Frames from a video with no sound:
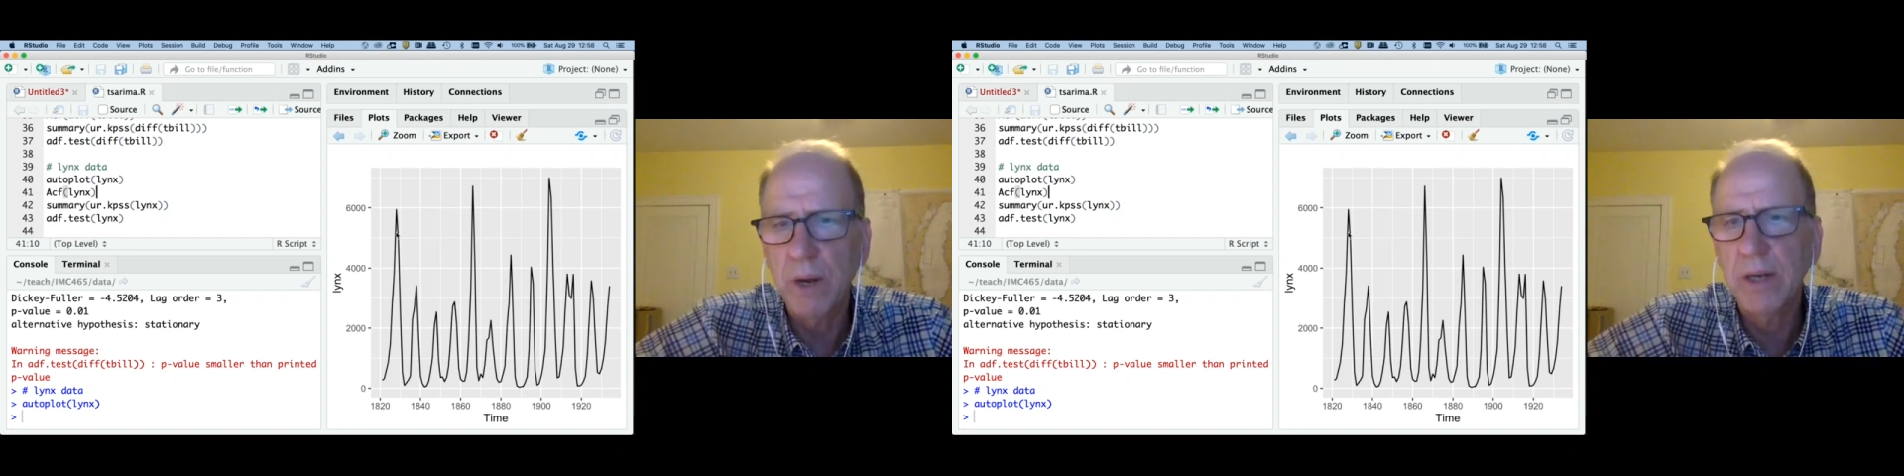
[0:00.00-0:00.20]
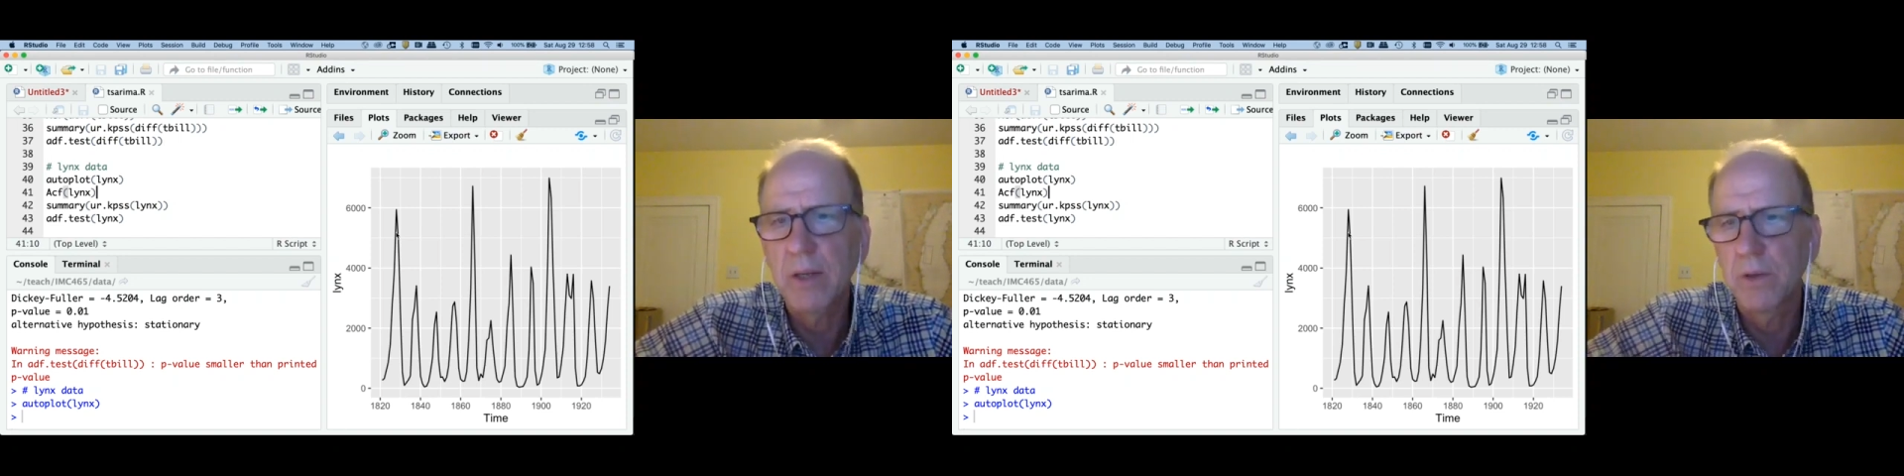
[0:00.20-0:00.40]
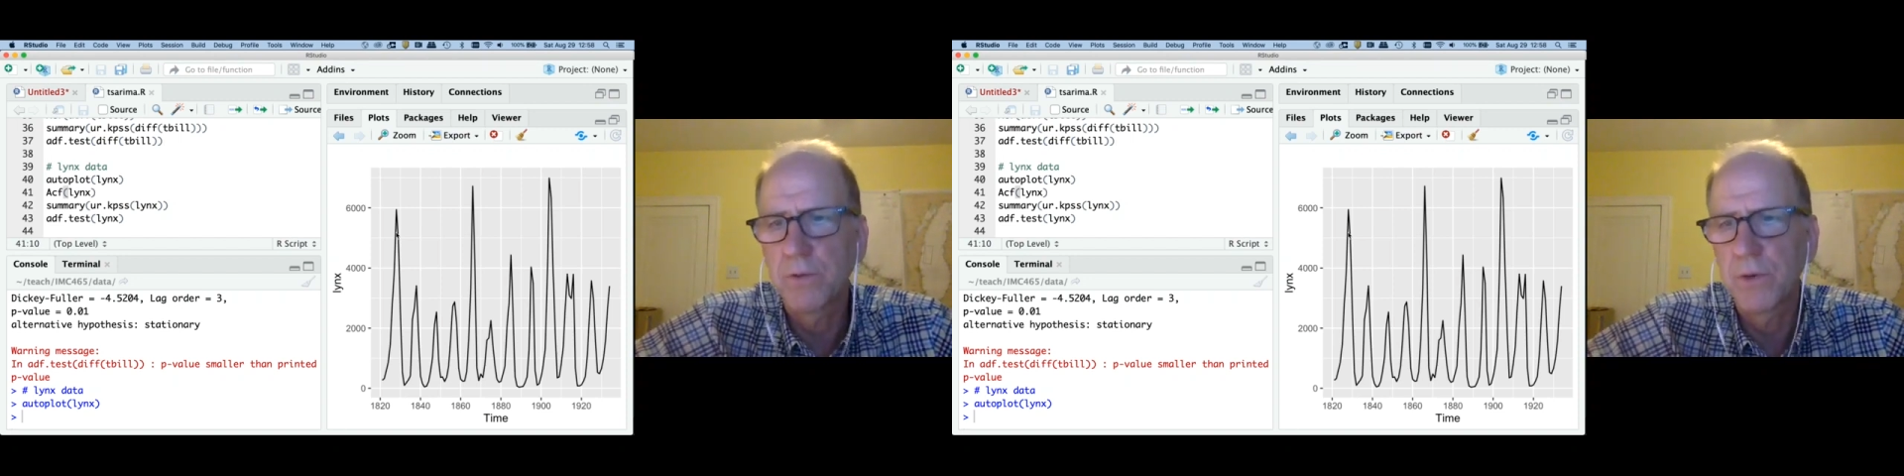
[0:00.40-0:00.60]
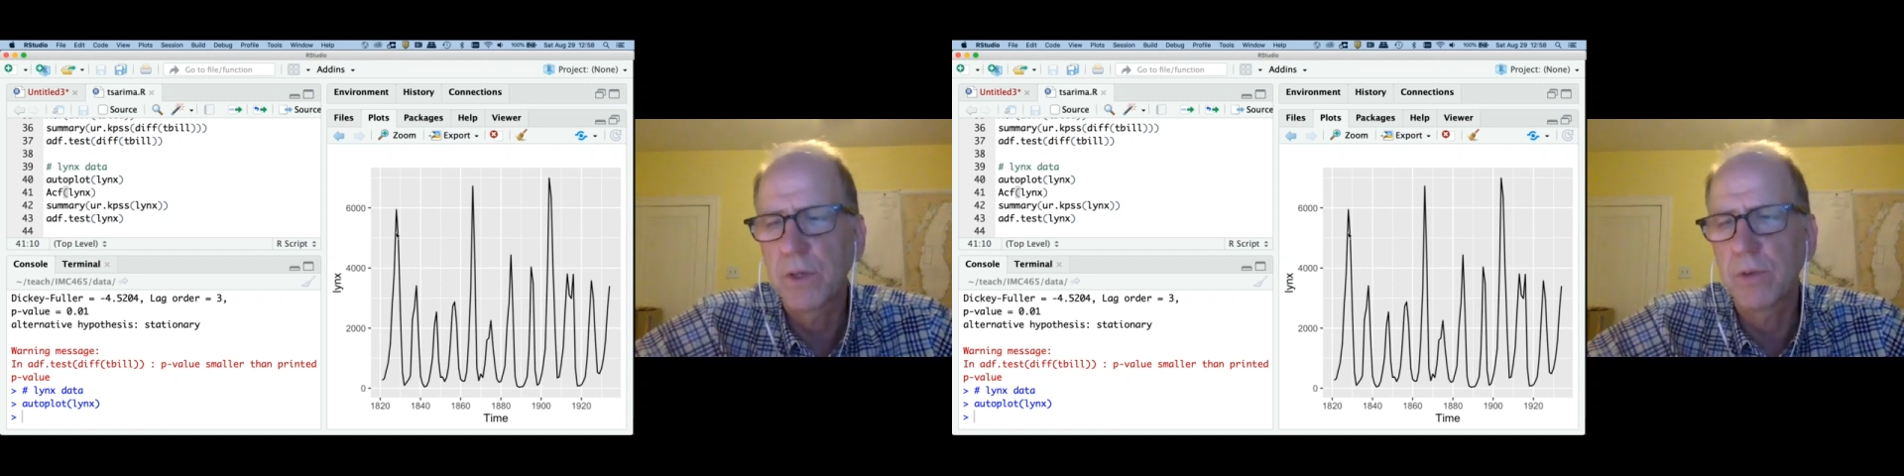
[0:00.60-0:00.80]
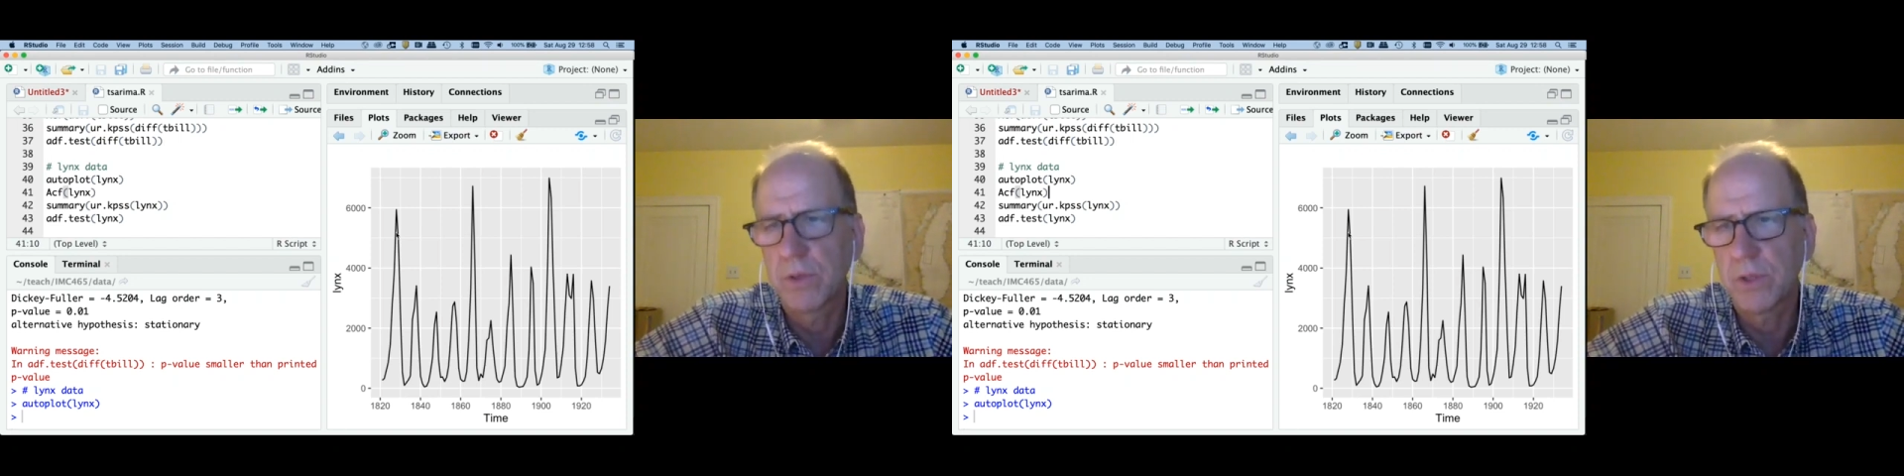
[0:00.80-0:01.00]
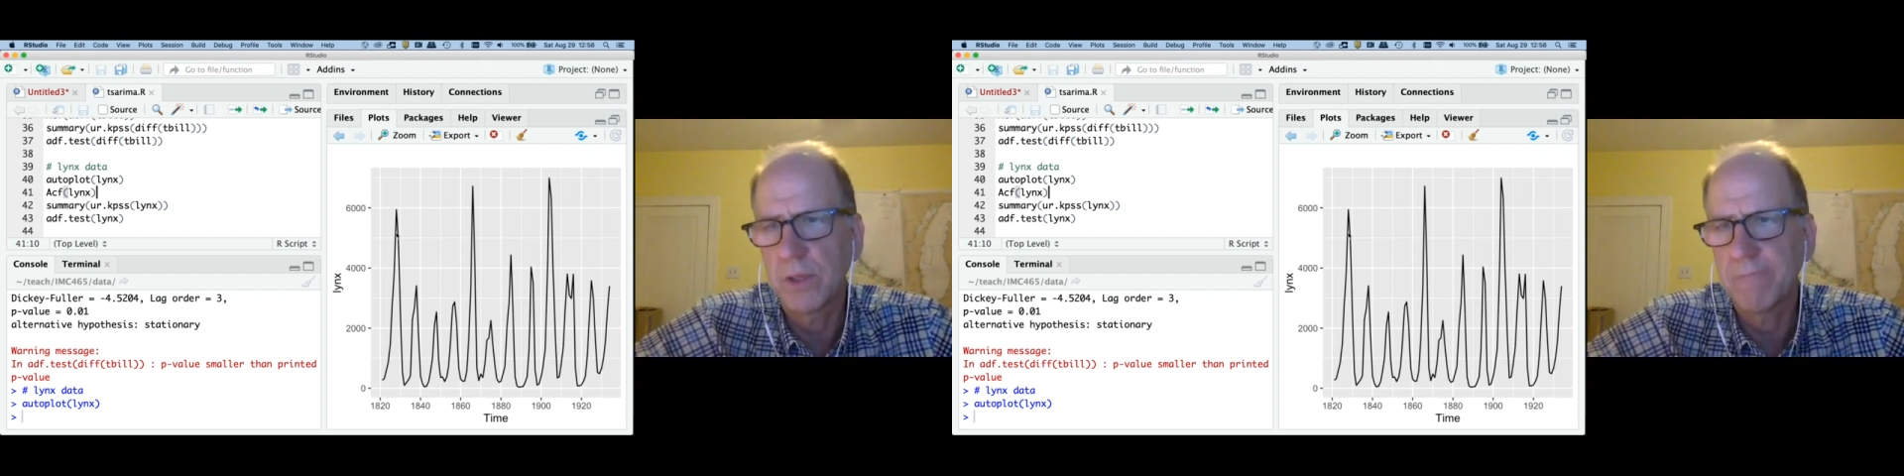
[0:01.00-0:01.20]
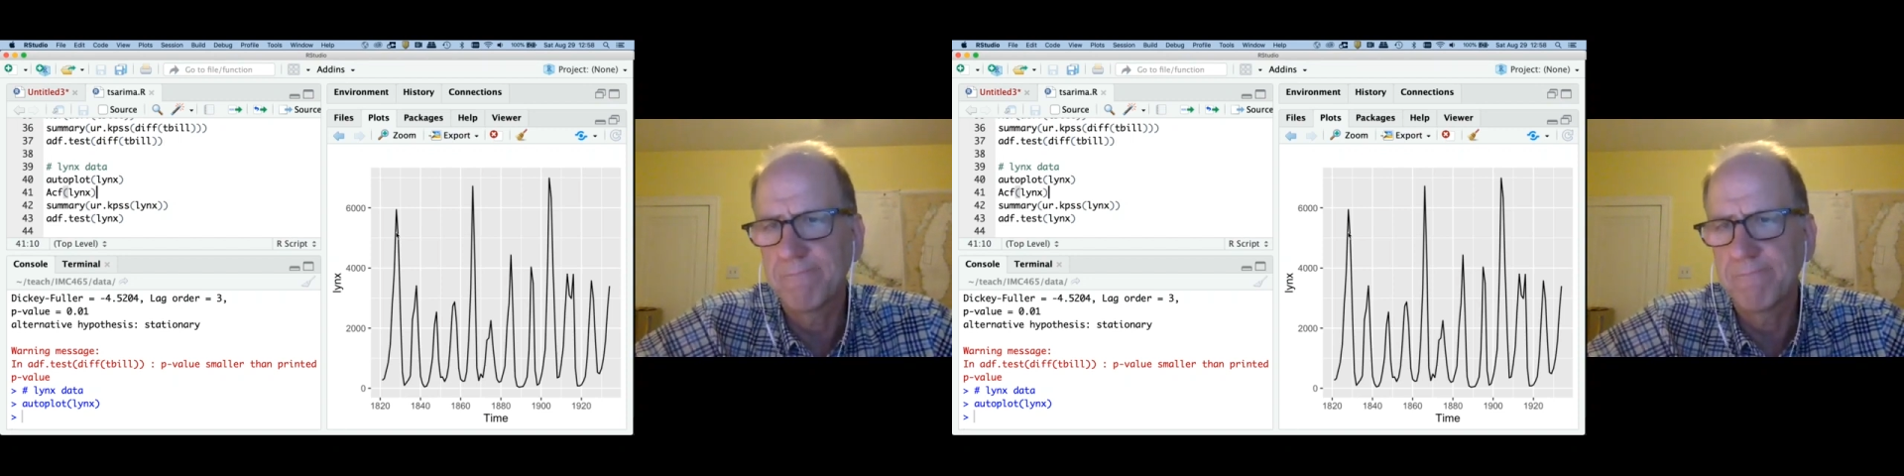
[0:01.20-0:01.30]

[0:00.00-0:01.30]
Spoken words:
regular frequency.